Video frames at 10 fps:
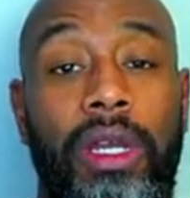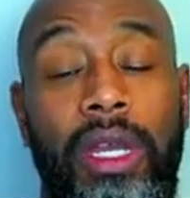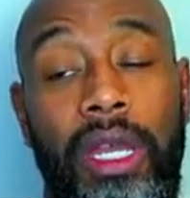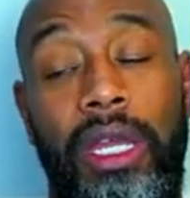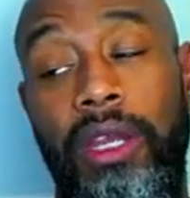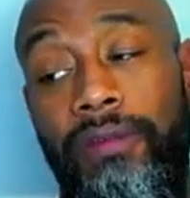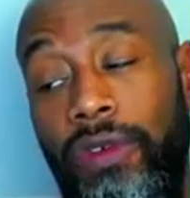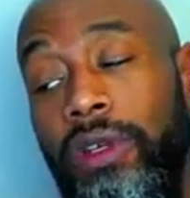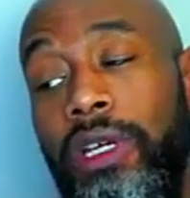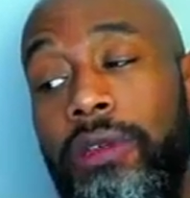And if you're
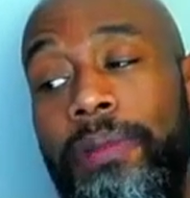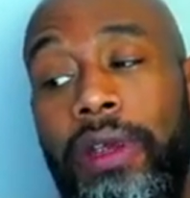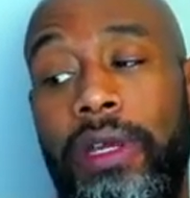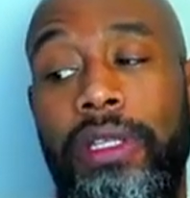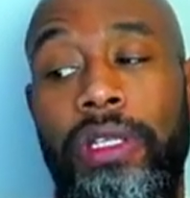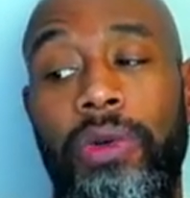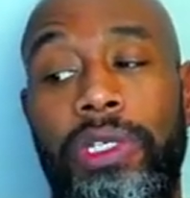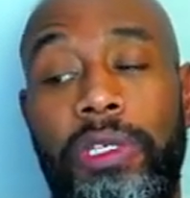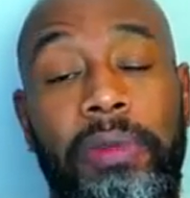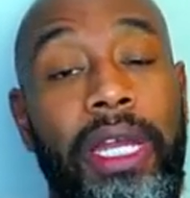a good parent, then you
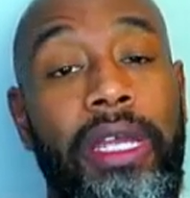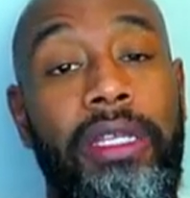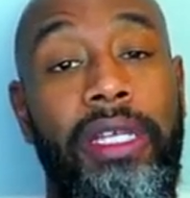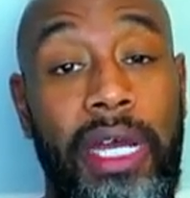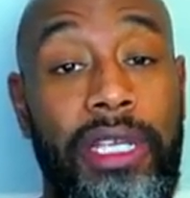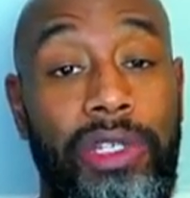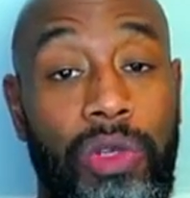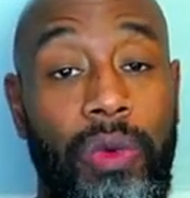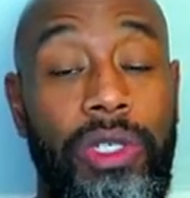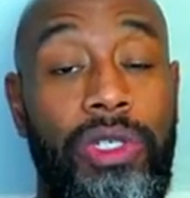explain the
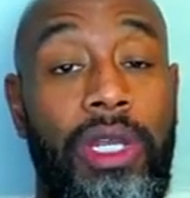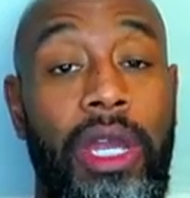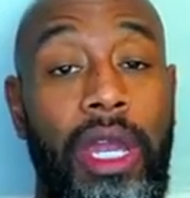consequence